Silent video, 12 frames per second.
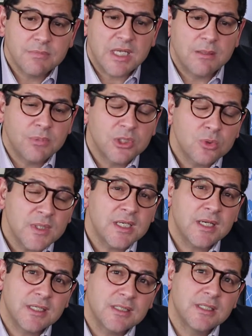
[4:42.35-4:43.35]
in
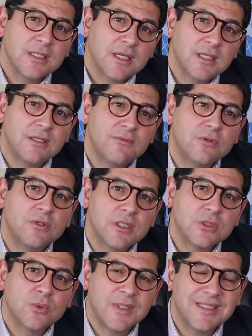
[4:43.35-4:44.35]
between 1994
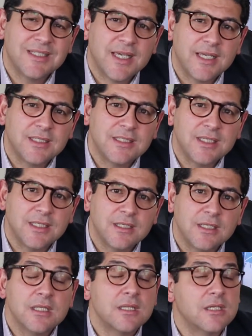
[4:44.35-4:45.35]
and
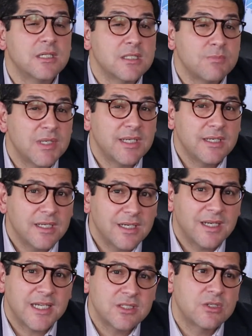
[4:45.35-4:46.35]
2018, there has been
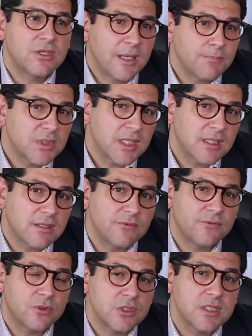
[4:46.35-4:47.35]
lesser uptake of
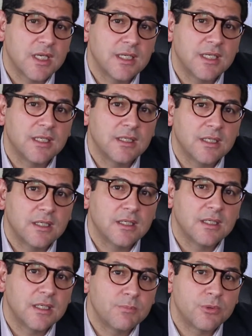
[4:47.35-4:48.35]
foresighting
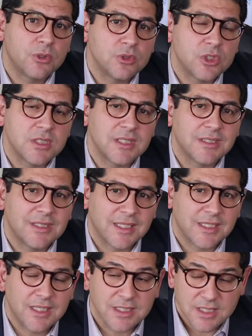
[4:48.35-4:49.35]
approaches and
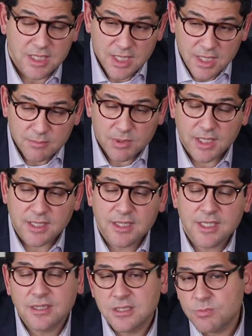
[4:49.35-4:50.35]
techniques. But I
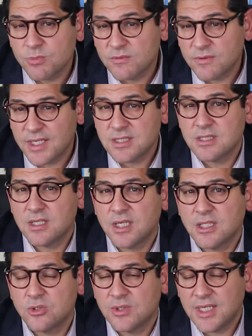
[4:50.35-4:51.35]
think this provides the
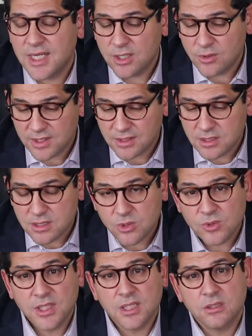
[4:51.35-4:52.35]
country now at this
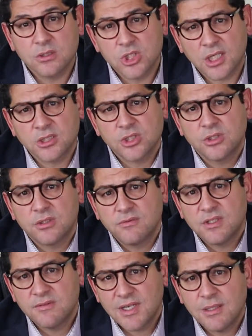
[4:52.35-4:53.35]
critical juncture
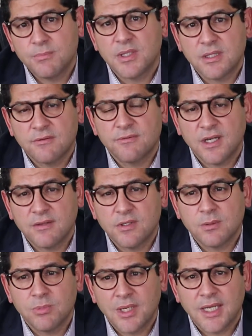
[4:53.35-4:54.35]
of developing their
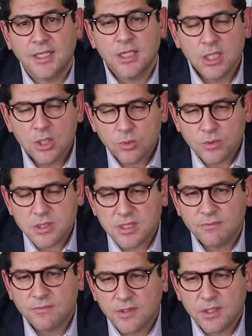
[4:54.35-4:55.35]
5-year plan with
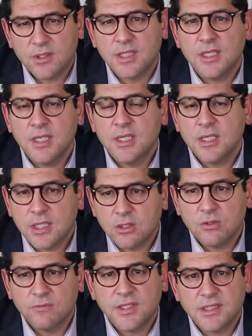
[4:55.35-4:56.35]
some very
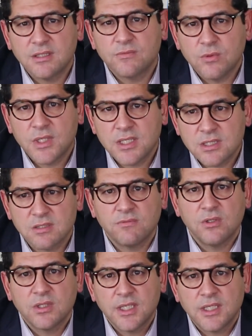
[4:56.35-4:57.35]
innovative ways of
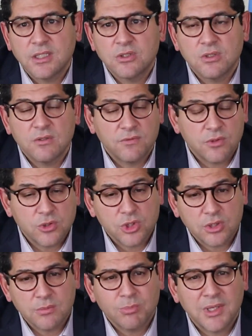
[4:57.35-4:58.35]
looking into the
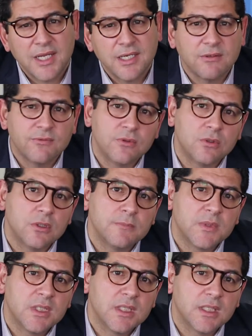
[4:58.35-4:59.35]
future and planning for
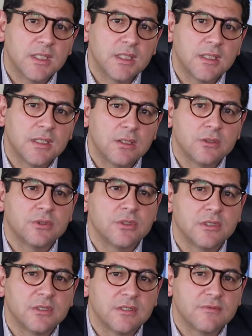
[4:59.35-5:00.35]

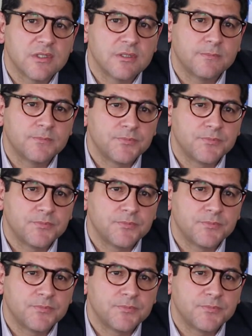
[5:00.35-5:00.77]
alternatives.